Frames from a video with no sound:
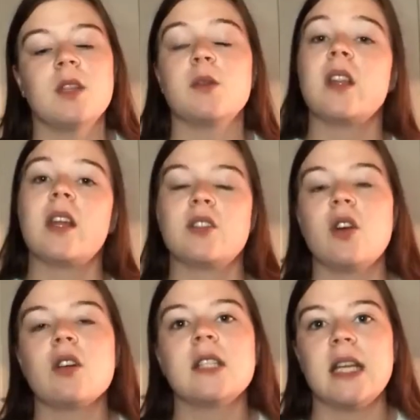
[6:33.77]
There was a lot of
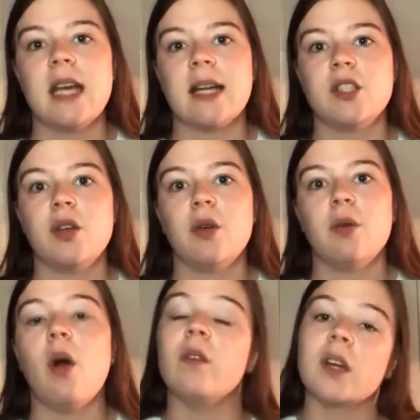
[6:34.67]
struggles that he had
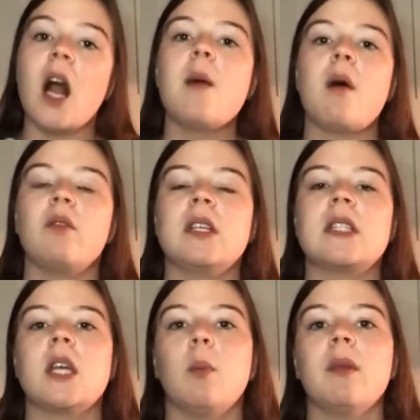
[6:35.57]
to overcome,
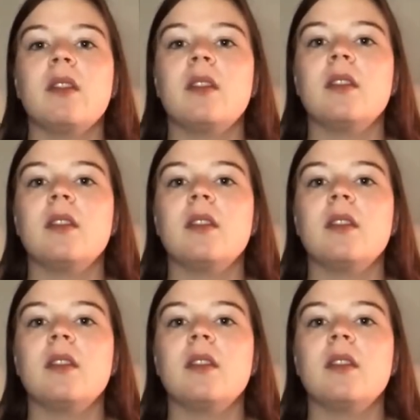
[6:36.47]
obviously, but